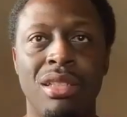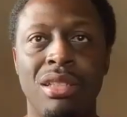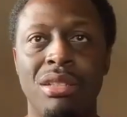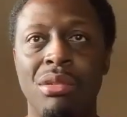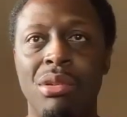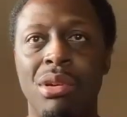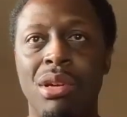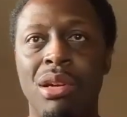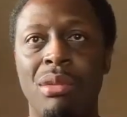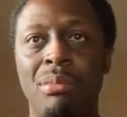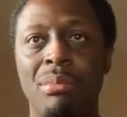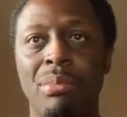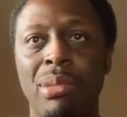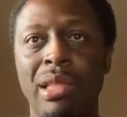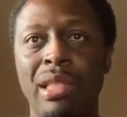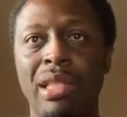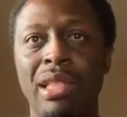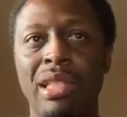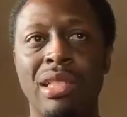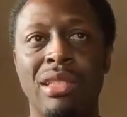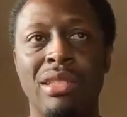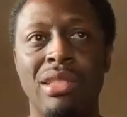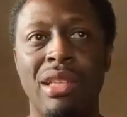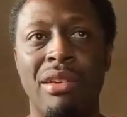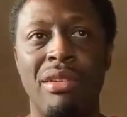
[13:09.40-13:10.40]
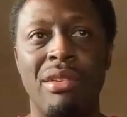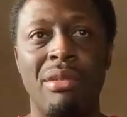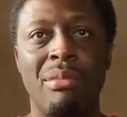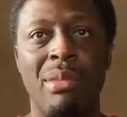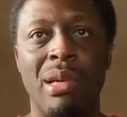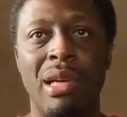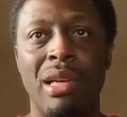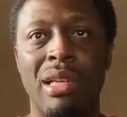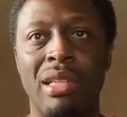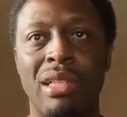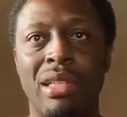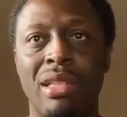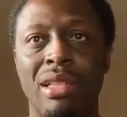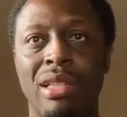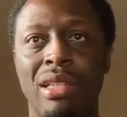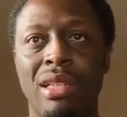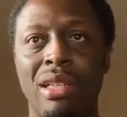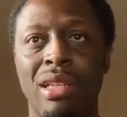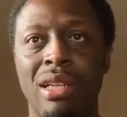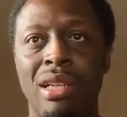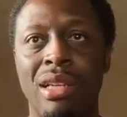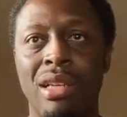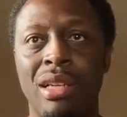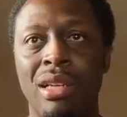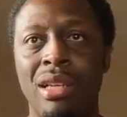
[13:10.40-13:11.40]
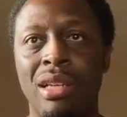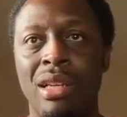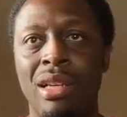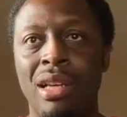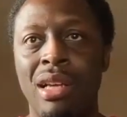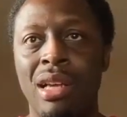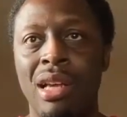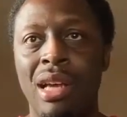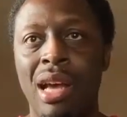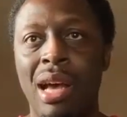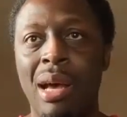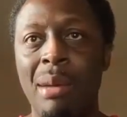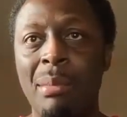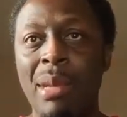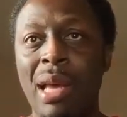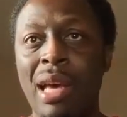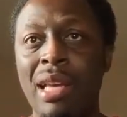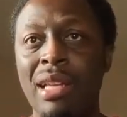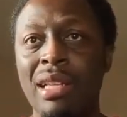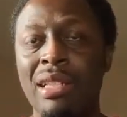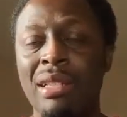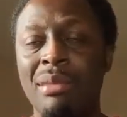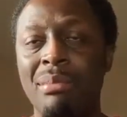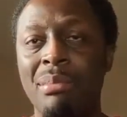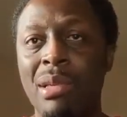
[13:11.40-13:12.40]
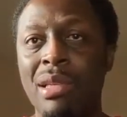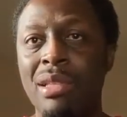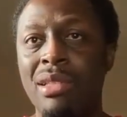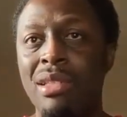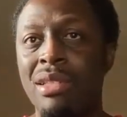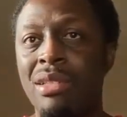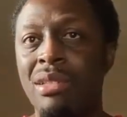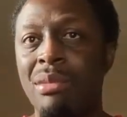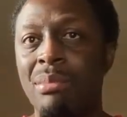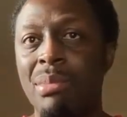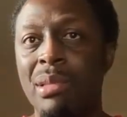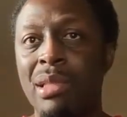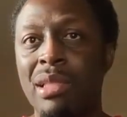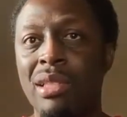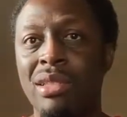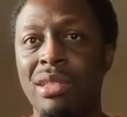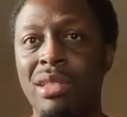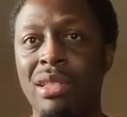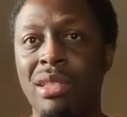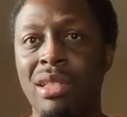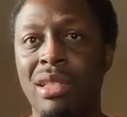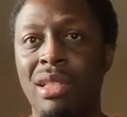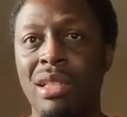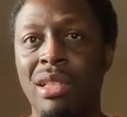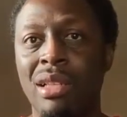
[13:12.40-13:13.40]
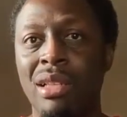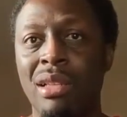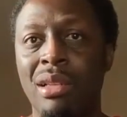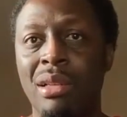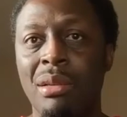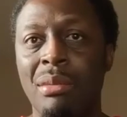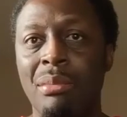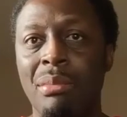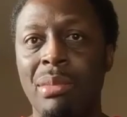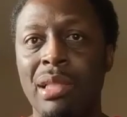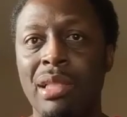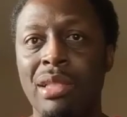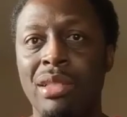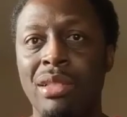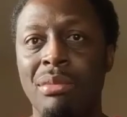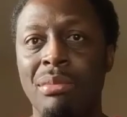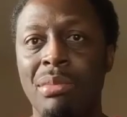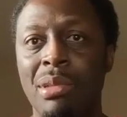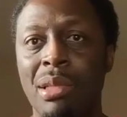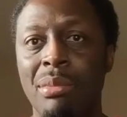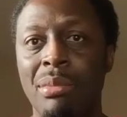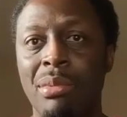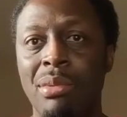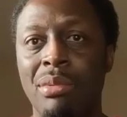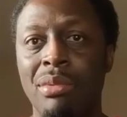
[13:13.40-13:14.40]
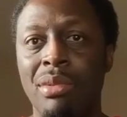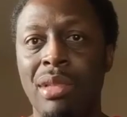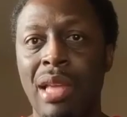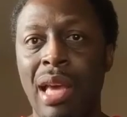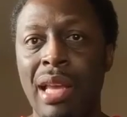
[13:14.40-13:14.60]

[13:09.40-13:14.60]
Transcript: You want to please everybody. I'm not in the business of pleasing pleasing people.